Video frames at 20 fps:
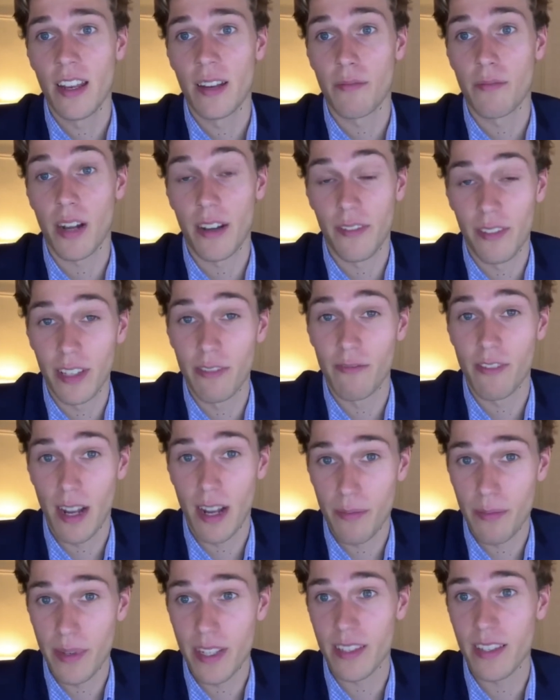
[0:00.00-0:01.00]
Privately
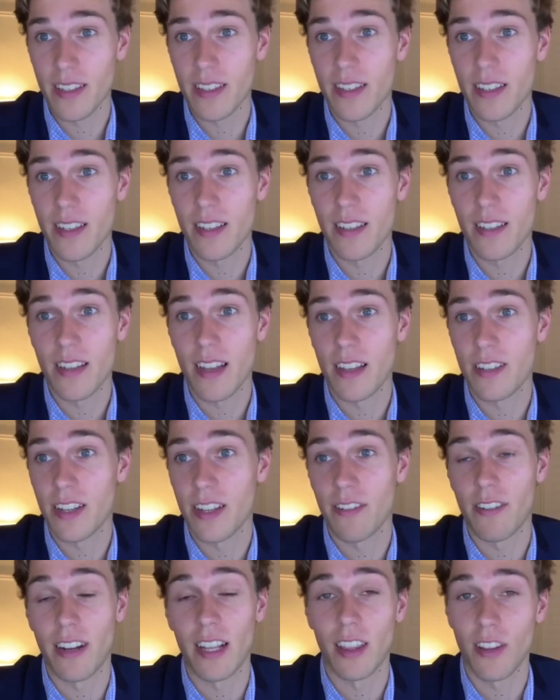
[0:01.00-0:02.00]
run businesses
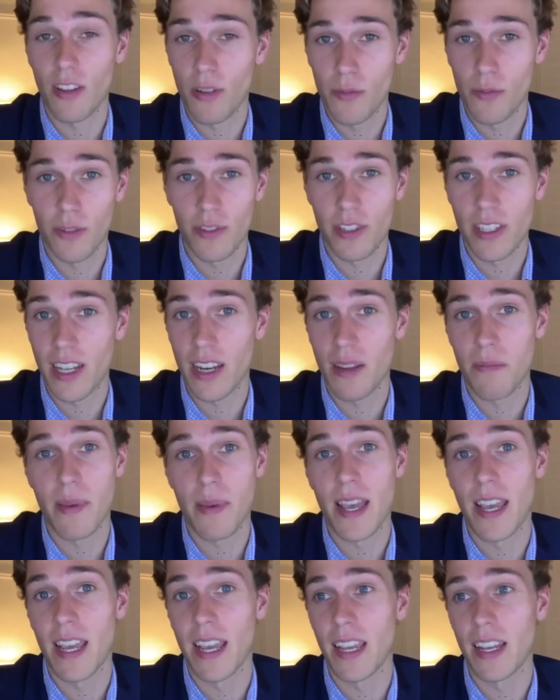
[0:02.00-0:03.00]
generate a lot more
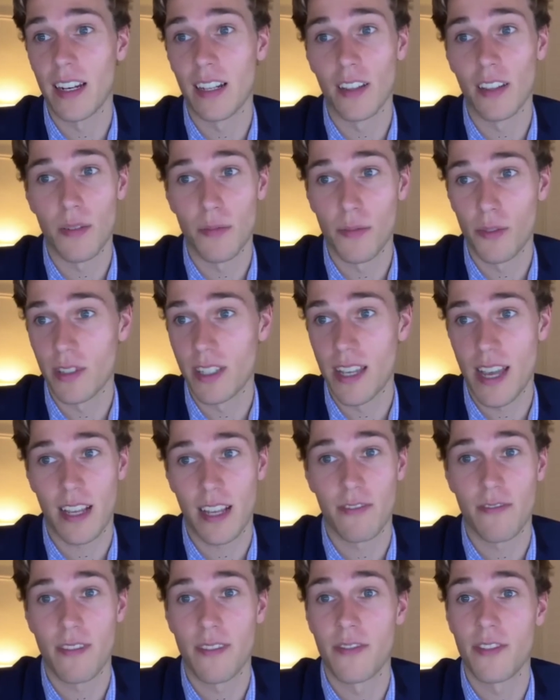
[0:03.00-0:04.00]
GDP and a lot more
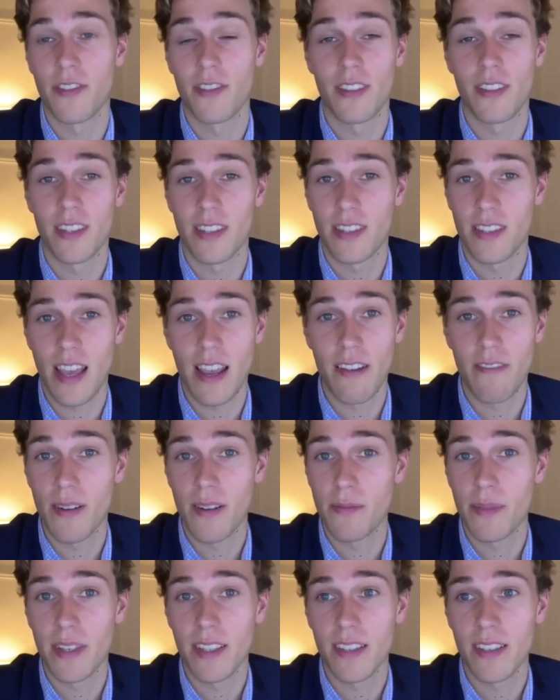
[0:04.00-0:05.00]
tax revenue than
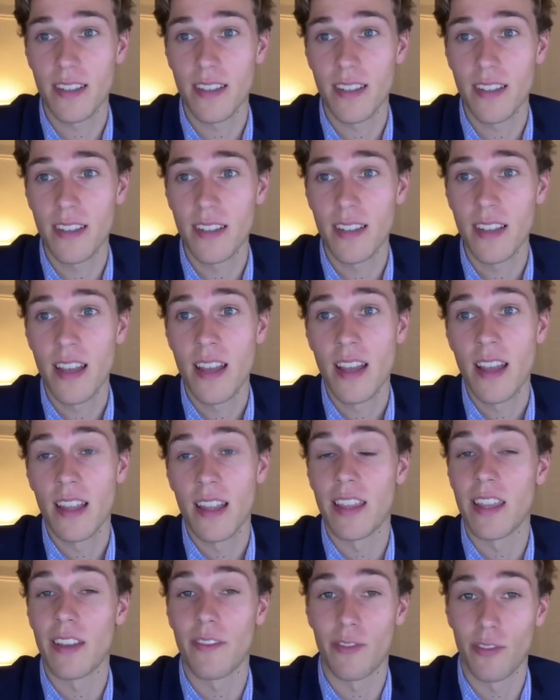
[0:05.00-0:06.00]
state-run businesses.
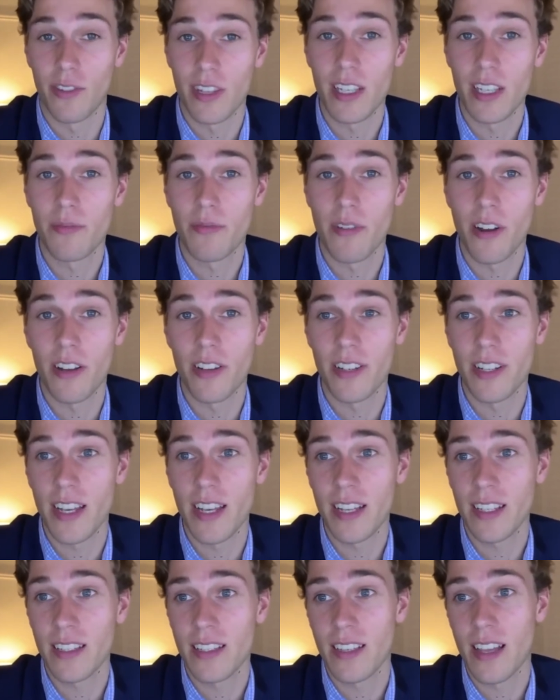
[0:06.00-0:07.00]
Therefore, this
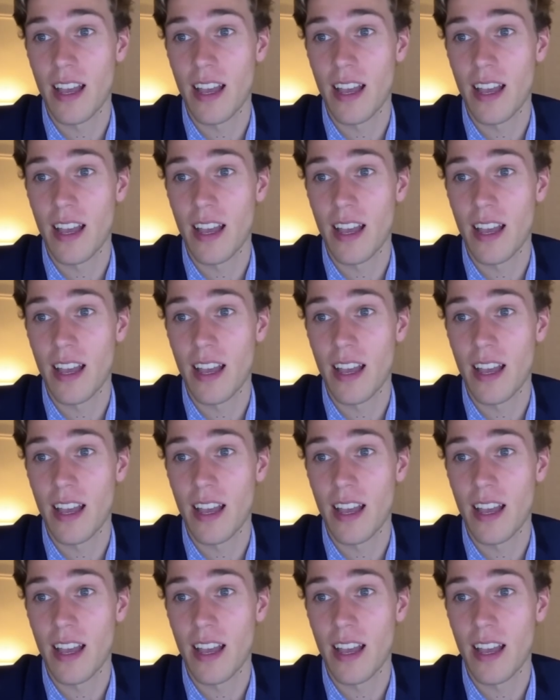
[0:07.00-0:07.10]
project,